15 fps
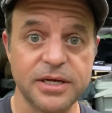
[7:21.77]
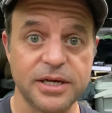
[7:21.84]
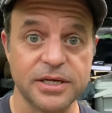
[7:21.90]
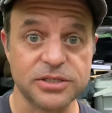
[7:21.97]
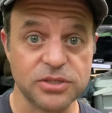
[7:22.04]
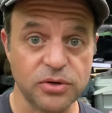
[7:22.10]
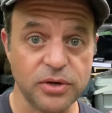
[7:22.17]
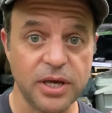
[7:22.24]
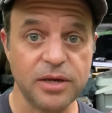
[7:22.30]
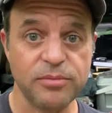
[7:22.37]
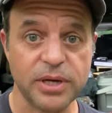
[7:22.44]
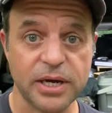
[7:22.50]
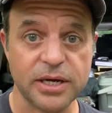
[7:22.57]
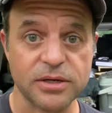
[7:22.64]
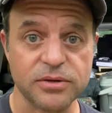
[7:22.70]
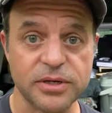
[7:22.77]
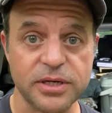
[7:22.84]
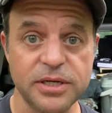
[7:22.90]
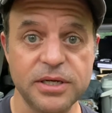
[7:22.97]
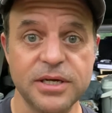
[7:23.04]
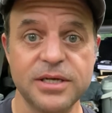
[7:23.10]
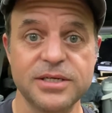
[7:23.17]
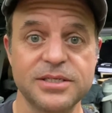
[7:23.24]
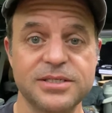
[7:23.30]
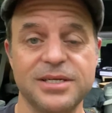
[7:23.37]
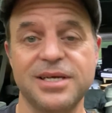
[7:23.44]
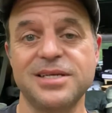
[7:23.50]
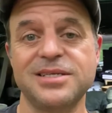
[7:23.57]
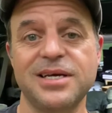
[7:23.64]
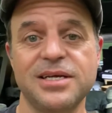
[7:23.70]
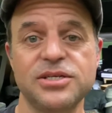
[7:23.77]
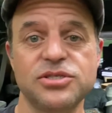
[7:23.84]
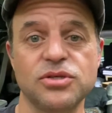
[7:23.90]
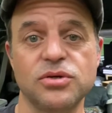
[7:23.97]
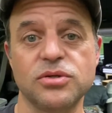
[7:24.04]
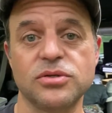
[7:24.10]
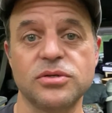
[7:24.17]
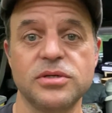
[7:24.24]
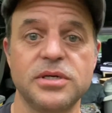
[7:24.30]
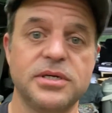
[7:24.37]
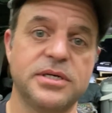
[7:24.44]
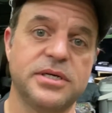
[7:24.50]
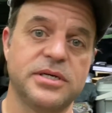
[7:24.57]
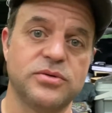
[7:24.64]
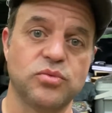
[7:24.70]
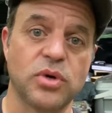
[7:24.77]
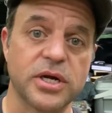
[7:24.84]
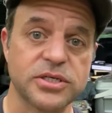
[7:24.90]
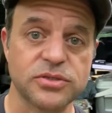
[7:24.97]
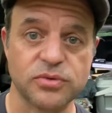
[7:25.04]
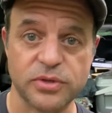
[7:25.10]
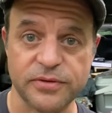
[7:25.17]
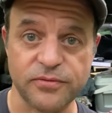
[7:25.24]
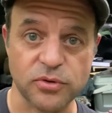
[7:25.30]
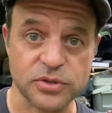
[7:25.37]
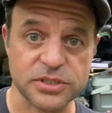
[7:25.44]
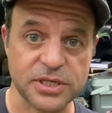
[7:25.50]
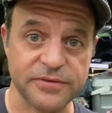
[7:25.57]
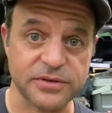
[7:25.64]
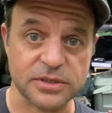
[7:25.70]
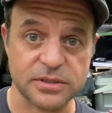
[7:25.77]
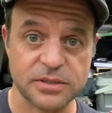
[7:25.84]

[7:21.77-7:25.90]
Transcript: SOK Battery, Santan Solar, and Watch 24/7.